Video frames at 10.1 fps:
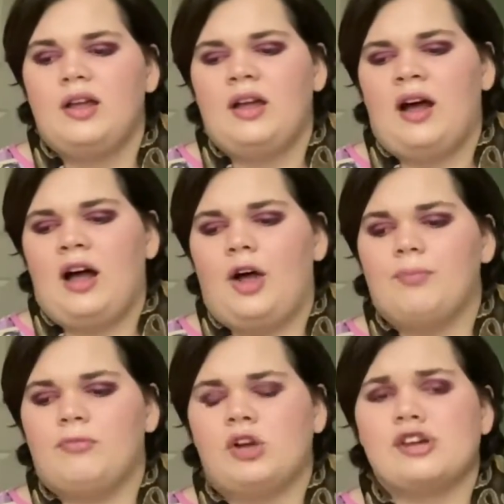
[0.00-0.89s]

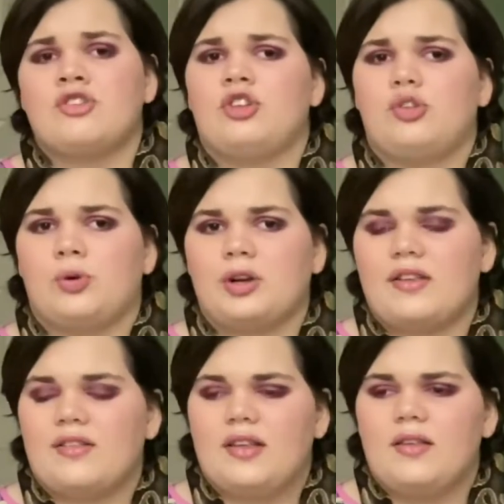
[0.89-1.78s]
Larger
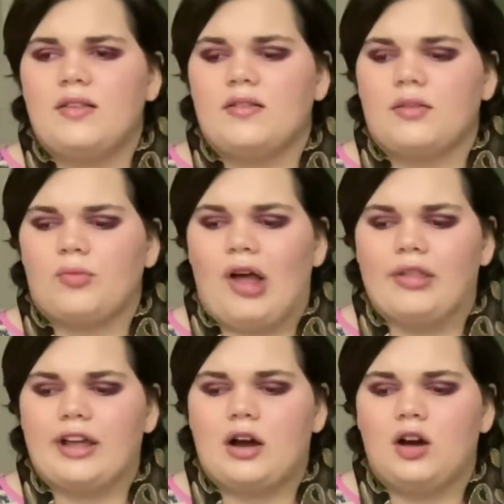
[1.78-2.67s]
tortoises, while
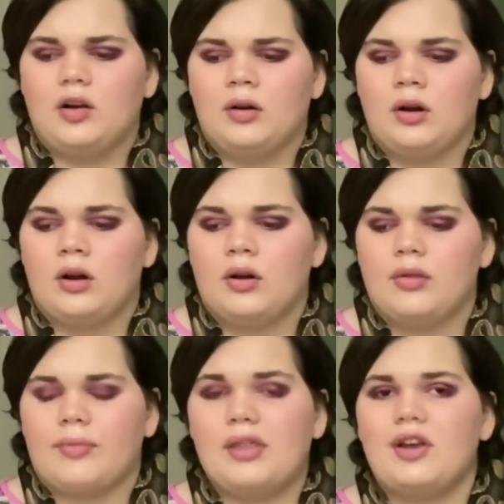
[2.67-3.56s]

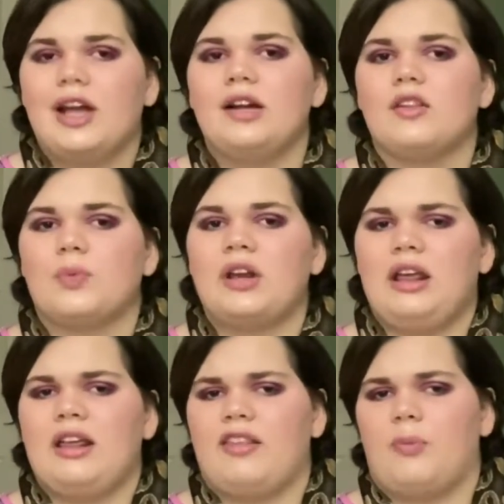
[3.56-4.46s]
their care is pretty
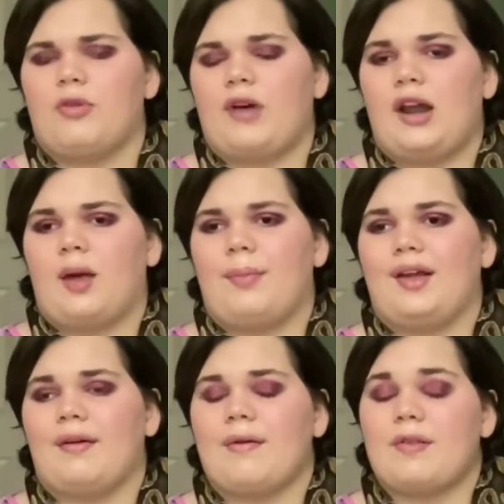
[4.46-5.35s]
easy, providing a big
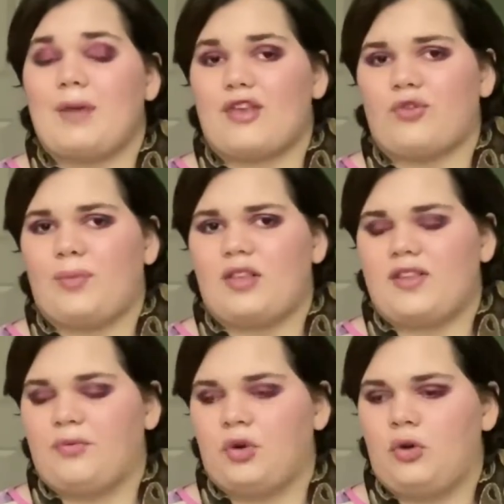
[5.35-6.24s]
enough space for them is
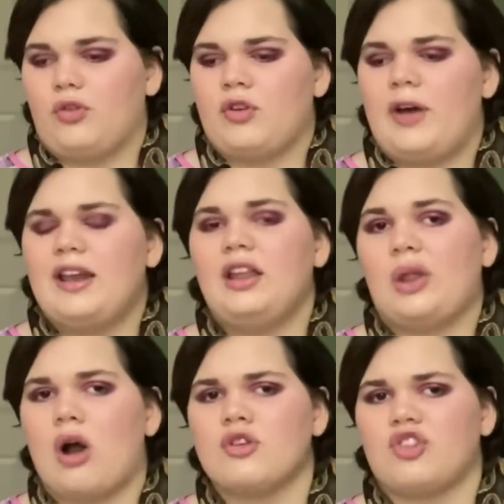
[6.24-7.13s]
difficult. So any
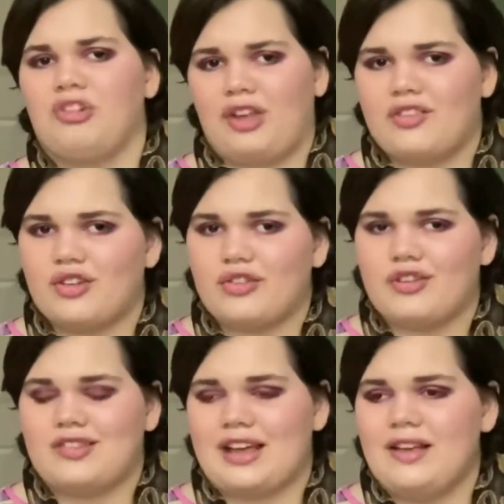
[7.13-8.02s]
larger lizards or
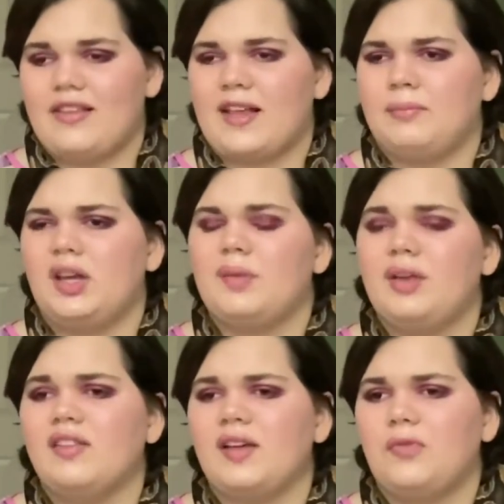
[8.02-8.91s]
snakes can be a bit
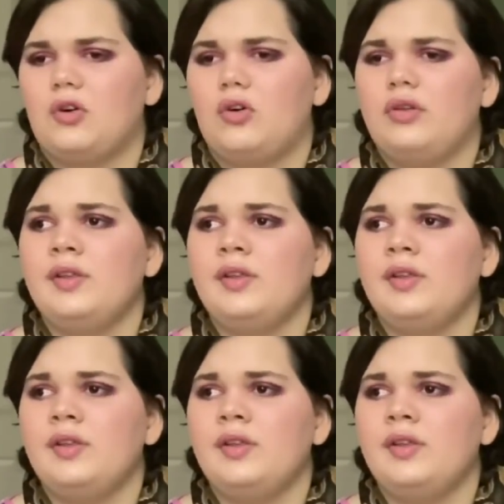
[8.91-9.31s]
difficult.